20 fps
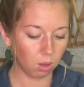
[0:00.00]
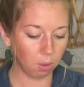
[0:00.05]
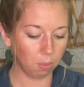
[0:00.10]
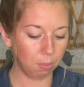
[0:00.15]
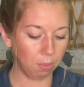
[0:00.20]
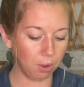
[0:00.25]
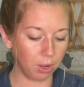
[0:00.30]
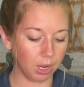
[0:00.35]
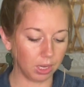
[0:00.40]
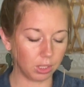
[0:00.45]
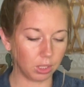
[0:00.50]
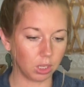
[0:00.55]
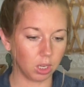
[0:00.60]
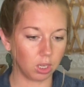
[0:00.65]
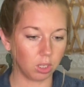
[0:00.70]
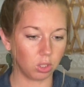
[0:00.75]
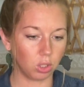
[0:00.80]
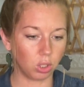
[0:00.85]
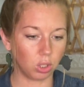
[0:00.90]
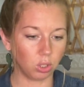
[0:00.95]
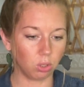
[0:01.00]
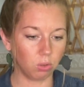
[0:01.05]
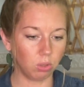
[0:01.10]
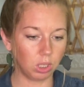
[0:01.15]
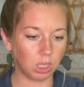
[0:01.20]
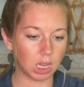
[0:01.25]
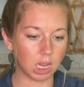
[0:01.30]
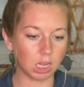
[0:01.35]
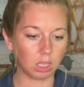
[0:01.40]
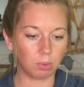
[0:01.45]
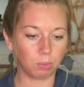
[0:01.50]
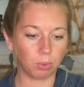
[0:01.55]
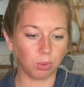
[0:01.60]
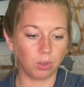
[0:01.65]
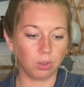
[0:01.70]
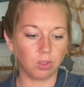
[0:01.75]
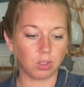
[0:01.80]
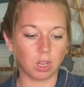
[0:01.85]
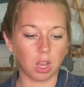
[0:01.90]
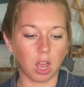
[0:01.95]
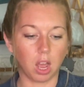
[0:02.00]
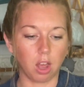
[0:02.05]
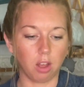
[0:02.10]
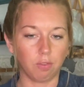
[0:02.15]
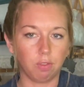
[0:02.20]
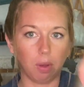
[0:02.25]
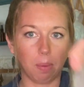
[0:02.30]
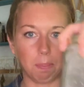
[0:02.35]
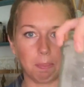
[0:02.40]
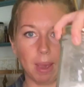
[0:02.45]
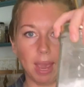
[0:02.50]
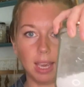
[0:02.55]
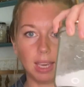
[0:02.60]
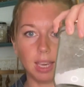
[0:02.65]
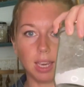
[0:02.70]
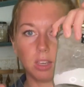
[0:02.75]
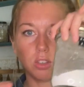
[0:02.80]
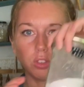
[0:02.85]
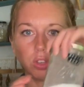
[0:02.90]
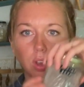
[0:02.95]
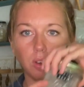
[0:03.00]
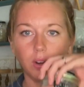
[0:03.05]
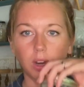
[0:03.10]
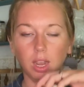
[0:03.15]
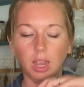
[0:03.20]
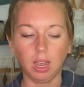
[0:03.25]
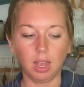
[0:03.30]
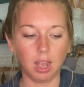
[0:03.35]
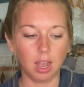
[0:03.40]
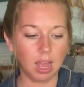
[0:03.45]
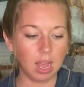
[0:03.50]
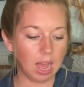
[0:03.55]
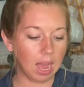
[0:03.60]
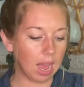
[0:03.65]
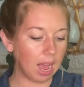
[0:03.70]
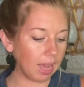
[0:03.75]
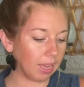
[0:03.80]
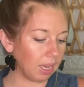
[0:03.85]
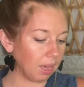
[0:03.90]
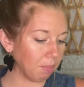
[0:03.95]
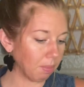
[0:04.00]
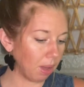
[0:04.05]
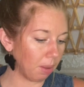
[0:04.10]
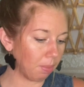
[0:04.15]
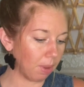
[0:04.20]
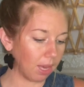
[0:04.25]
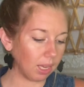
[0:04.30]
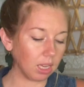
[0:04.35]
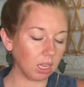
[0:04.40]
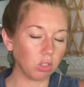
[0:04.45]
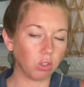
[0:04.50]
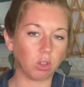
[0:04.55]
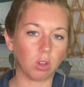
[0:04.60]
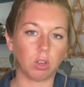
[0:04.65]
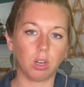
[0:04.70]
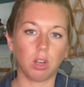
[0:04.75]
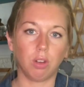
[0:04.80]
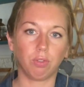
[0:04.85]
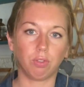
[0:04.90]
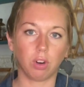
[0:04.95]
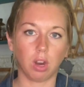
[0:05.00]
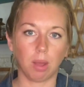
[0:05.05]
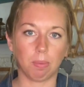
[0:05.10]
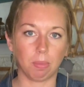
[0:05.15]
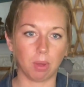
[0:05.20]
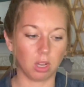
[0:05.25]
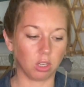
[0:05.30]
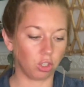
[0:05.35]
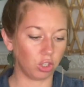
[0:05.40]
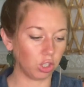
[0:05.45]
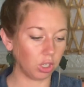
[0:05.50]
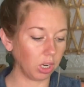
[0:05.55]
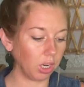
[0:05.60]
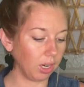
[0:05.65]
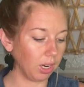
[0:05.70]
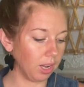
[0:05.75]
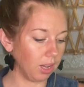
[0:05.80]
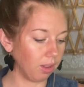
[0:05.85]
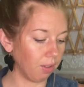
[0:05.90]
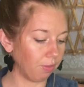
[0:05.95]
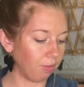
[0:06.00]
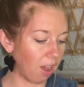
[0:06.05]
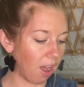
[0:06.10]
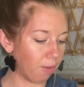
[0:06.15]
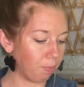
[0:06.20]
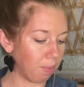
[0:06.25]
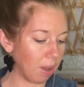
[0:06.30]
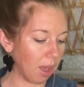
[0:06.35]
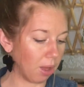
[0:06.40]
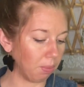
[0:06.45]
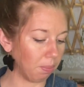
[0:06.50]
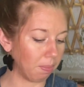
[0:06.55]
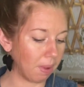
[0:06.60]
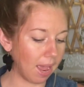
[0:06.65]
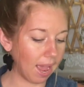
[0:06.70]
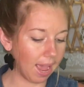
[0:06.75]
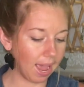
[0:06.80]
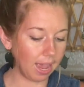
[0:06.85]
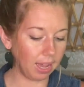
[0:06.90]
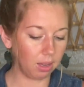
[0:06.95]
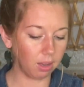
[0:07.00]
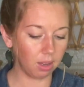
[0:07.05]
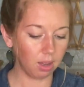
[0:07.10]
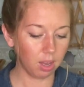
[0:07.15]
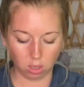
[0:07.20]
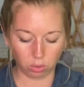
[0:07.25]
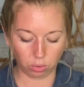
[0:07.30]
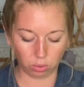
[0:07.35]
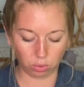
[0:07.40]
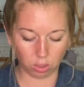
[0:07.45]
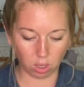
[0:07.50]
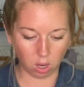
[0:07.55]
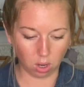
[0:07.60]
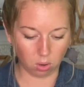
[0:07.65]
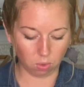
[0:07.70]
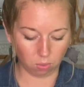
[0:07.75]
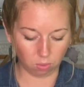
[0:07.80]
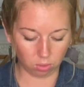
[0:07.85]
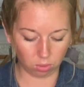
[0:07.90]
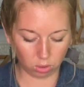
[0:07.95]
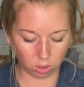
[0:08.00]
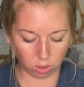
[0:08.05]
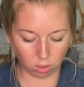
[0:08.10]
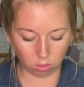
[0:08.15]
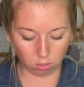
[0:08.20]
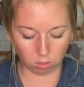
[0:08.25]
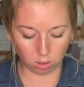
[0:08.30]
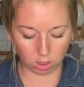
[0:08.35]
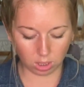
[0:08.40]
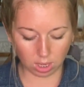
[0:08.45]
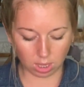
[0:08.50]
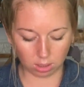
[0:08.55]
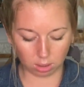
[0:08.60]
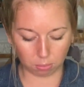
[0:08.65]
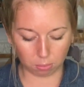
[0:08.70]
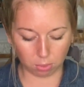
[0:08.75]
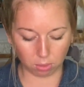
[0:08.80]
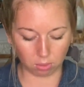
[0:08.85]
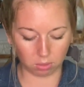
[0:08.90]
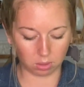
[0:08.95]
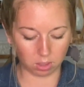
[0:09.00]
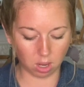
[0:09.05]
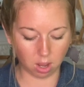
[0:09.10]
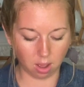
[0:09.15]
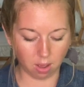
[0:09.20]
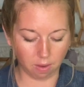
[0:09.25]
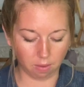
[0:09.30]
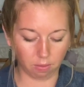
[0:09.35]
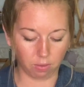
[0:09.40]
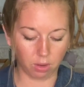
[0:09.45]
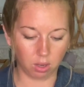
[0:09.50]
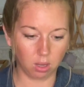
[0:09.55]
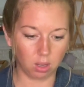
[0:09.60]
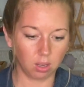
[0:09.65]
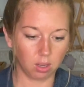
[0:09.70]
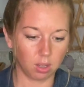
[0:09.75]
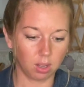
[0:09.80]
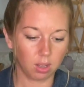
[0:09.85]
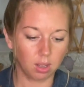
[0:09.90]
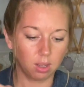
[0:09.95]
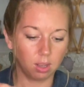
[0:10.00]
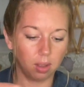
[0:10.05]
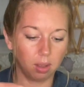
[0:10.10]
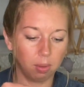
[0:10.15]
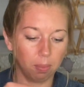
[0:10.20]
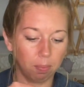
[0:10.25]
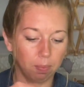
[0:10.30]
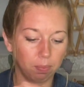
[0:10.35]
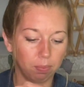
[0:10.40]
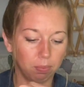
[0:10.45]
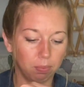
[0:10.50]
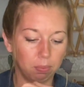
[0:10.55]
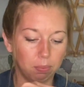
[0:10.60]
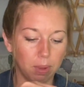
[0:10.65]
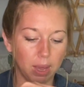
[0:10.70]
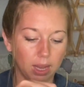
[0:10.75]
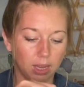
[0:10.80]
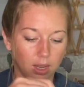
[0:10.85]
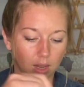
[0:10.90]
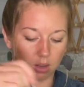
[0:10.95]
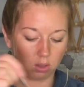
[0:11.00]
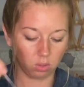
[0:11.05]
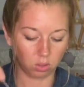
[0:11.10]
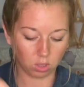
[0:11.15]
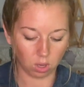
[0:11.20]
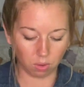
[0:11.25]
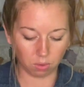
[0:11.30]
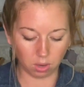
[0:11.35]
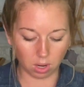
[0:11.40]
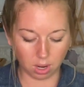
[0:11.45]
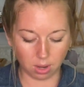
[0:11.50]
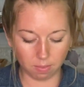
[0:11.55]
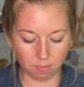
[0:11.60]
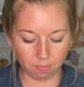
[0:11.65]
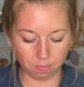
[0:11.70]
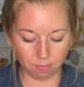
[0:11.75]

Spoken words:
put 2 teaspoons of baking soda. I get my baking soda from Azure in a 5-pound bag. So 2 teaspoons of baking soda